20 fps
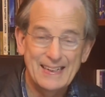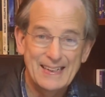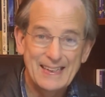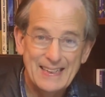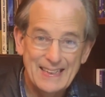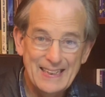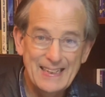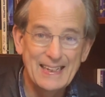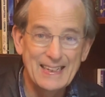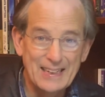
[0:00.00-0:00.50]

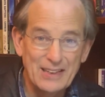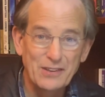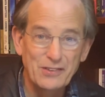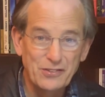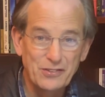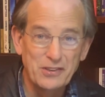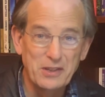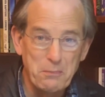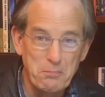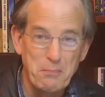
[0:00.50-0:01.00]
He
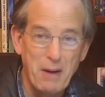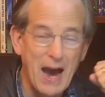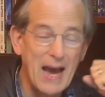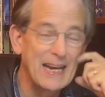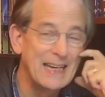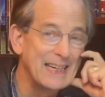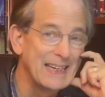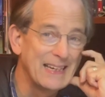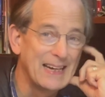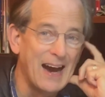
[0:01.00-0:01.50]
is the
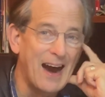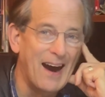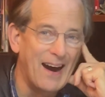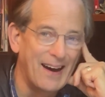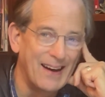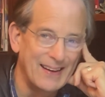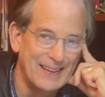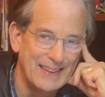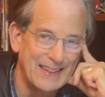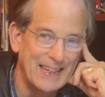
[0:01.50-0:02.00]
mighty
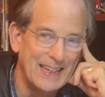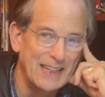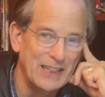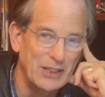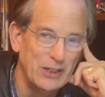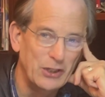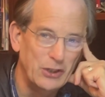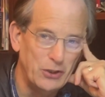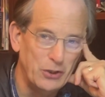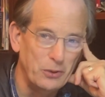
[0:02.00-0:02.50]
God in
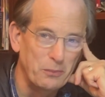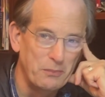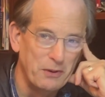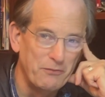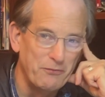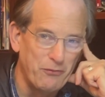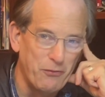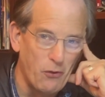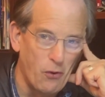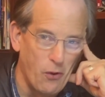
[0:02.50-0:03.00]
human
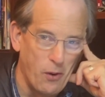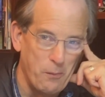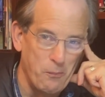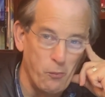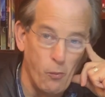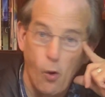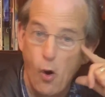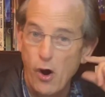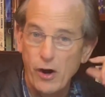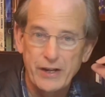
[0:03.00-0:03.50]
form
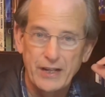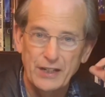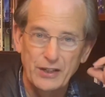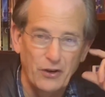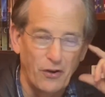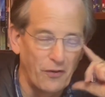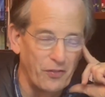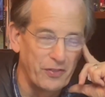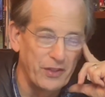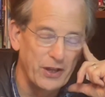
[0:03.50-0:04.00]
walking
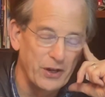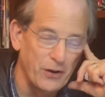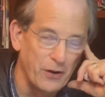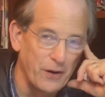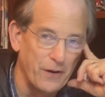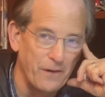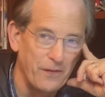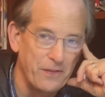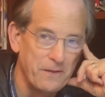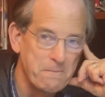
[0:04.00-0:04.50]
on the
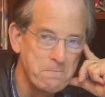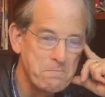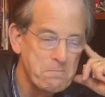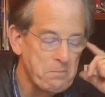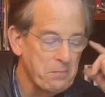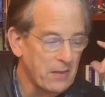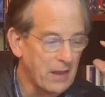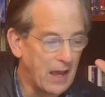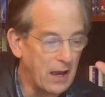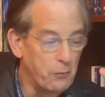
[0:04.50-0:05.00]
earth.
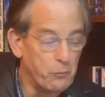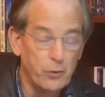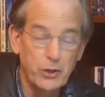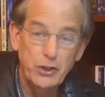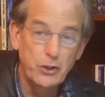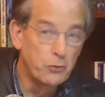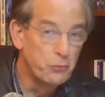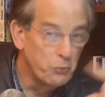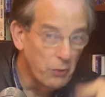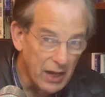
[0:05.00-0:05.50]
And when
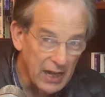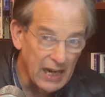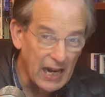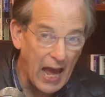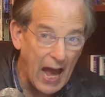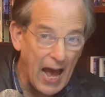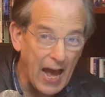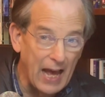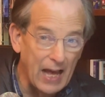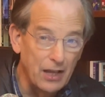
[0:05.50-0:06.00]
you
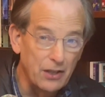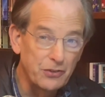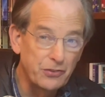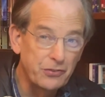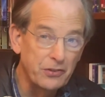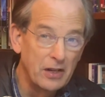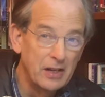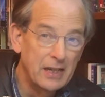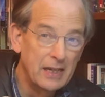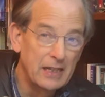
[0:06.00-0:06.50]
realize
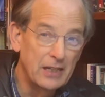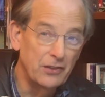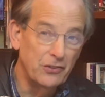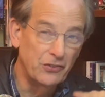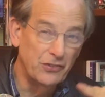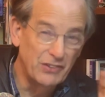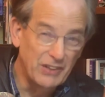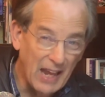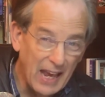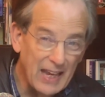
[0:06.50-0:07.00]

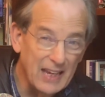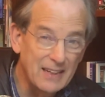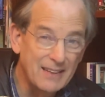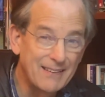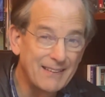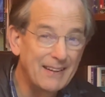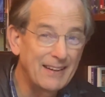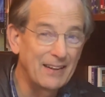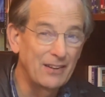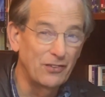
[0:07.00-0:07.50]
his
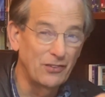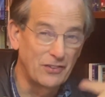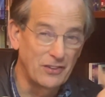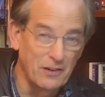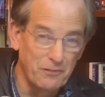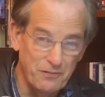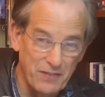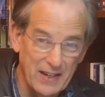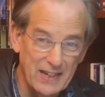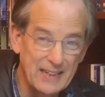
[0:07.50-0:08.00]
deity, his
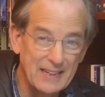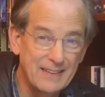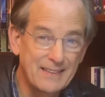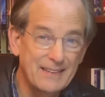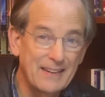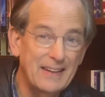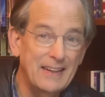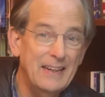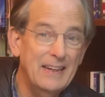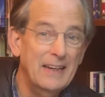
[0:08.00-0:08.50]

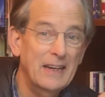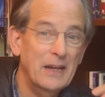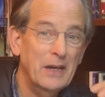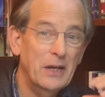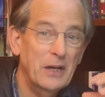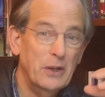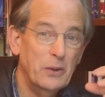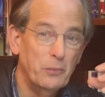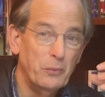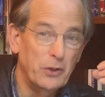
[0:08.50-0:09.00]
divinity,
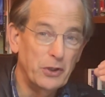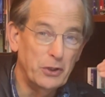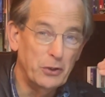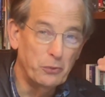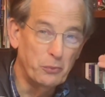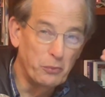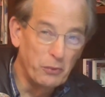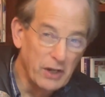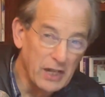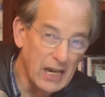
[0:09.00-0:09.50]
when you
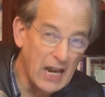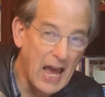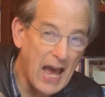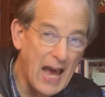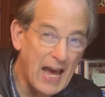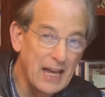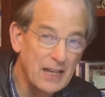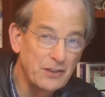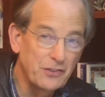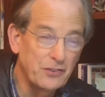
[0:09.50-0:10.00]

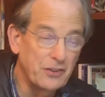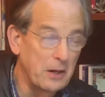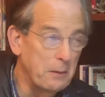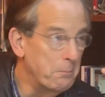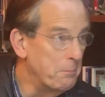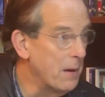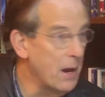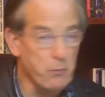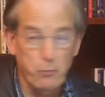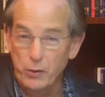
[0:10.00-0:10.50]
realize he
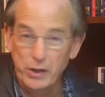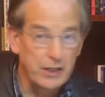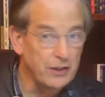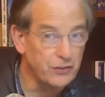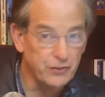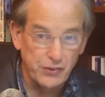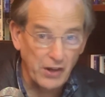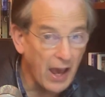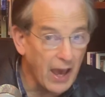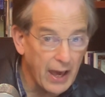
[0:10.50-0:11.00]
meant what he
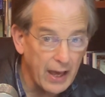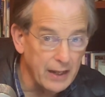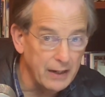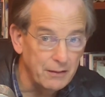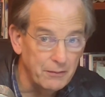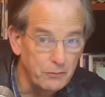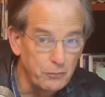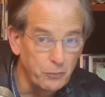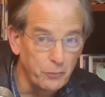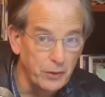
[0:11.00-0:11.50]
said
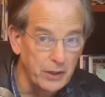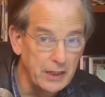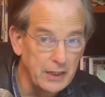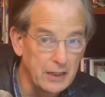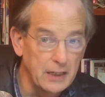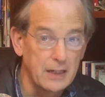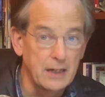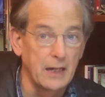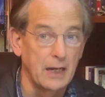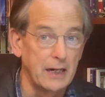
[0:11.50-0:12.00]
when he
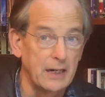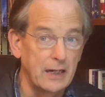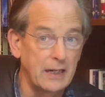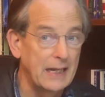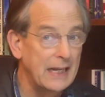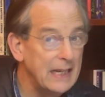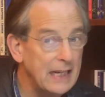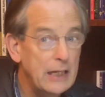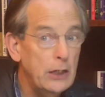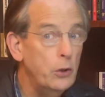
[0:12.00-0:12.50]
declared,
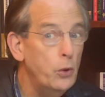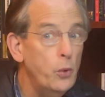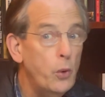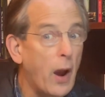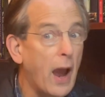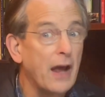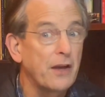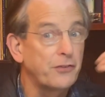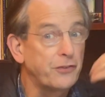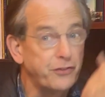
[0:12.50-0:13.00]
He who
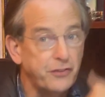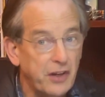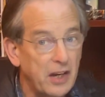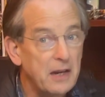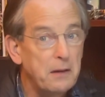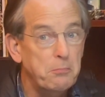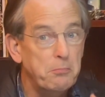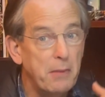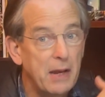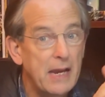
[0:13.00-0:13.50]
has
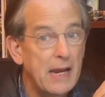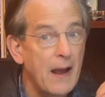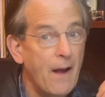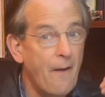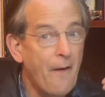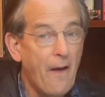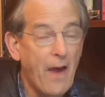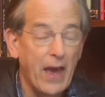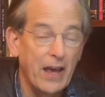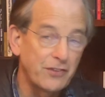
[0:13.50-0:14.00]
seen me
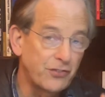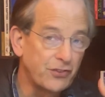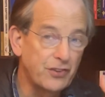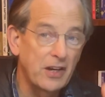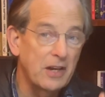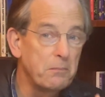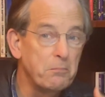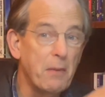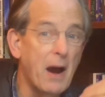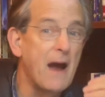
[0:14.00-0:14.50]
has
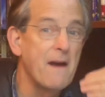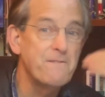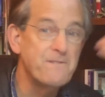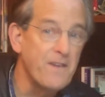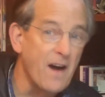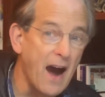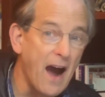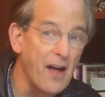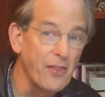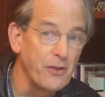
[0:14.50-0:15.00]
seen my
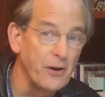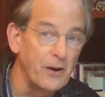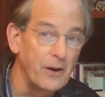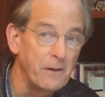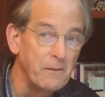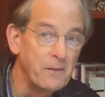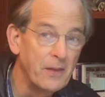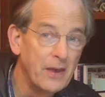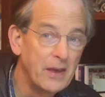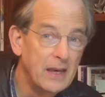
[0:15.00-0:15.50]
Father.
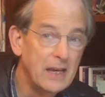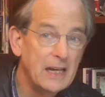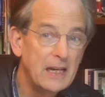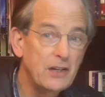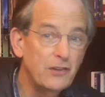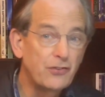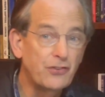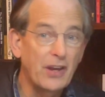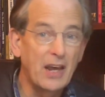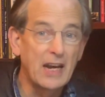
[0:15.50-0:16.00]
He
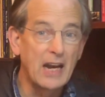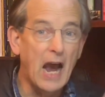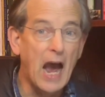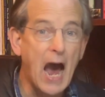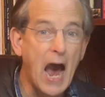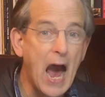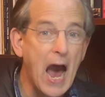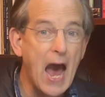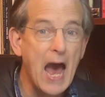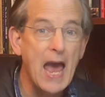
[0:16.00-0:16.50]
said,
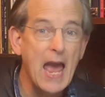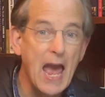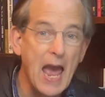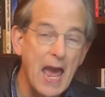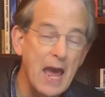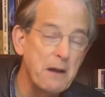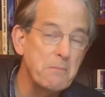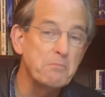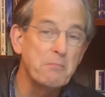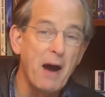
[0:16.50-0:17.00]
I
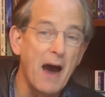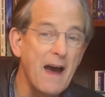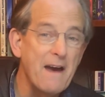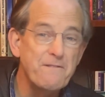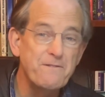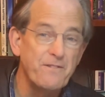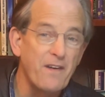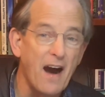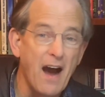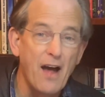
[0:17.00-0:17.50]
and my
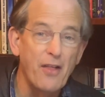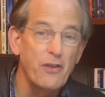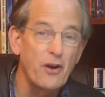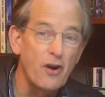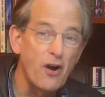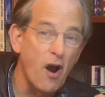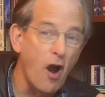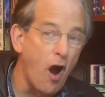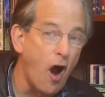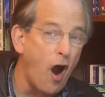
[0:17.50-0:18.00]

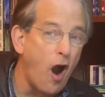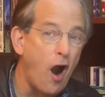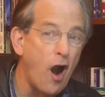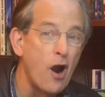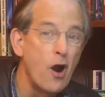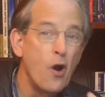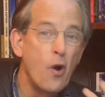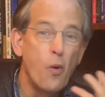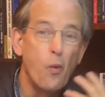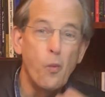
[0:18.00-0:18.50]
Father
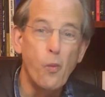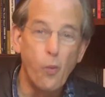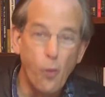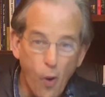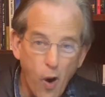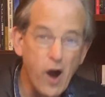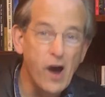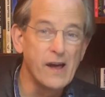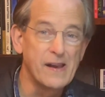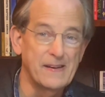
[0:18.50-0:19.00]
are
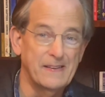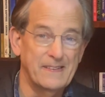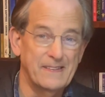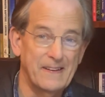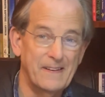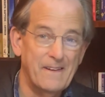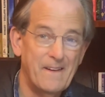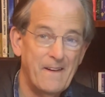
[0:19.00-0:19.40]
one.